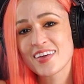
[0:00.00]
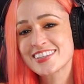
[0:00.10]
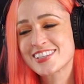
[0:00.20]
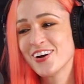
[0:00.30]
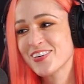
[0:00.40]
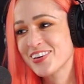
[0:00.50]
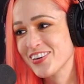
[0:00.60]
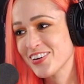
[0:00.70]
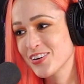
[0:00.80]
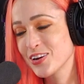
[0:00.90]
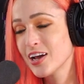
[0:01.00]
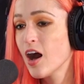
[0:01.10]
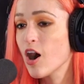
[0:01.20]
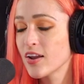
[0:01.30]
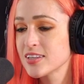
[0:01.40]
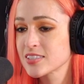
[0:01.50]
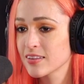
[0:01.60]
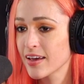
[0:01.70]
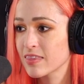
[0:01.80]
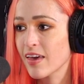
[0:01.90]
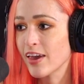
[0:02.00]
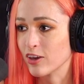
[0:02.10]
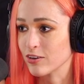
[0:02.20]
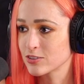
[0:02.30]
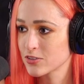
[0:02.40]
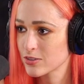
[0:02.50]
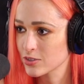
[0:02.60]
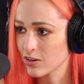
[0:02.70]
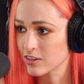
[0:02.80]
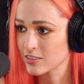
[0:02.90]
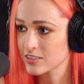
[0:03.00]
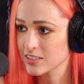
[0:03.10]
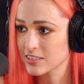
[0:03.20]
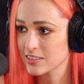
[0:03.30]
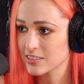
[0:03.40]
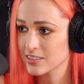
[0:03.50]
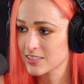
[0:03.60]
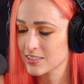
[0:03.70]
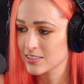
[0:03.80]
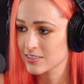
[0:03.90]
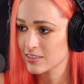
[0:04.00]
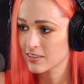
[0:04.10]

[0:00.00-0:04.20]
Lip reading: That's so cute. Honestly, like thank you to those girls because this is